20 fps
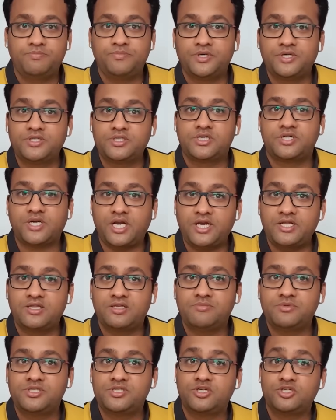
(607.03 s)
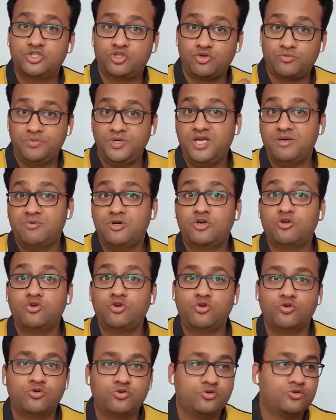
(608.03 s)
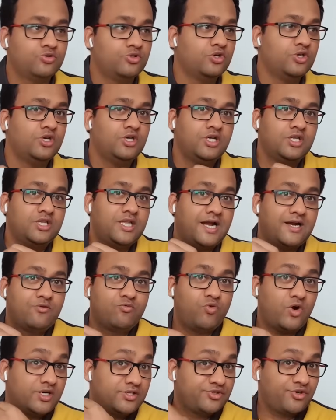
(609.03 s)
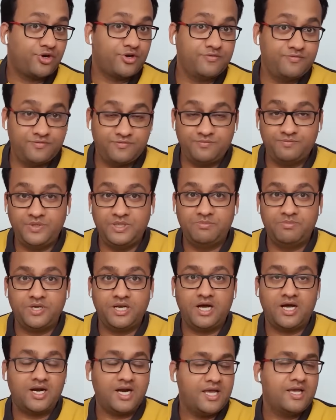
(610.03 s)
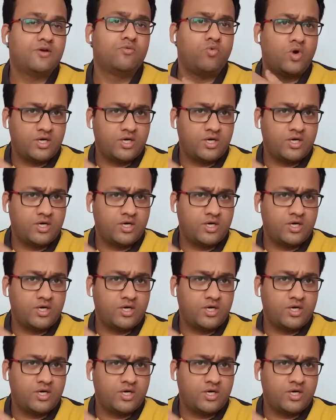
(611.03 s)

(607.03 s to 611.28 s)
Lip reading: person running the business should be able to know that what sort of people are like,